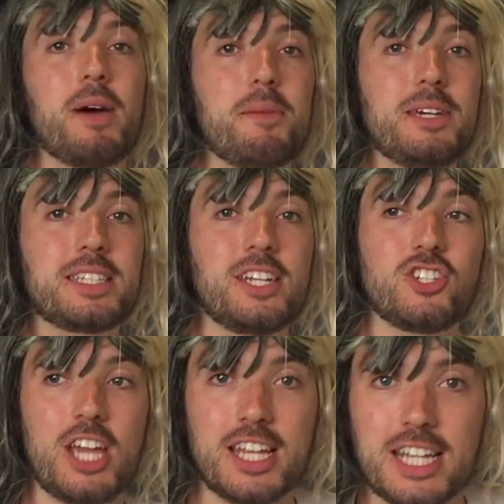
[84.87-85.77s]
my biscuit
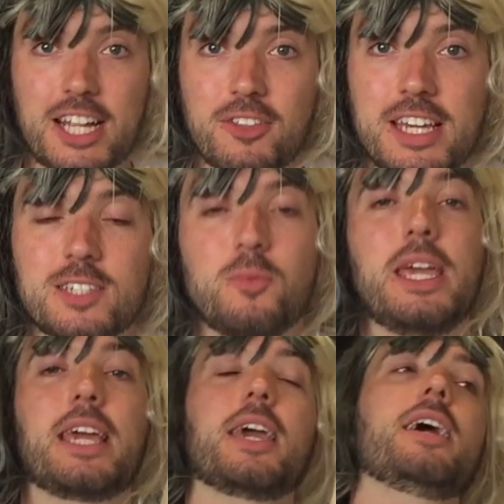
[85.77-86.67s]
chandelier this
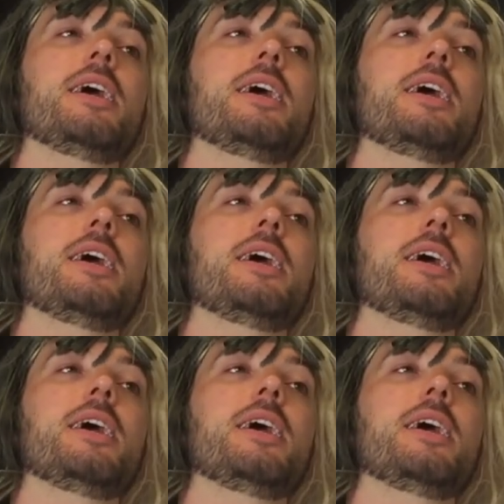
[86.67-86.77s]
week.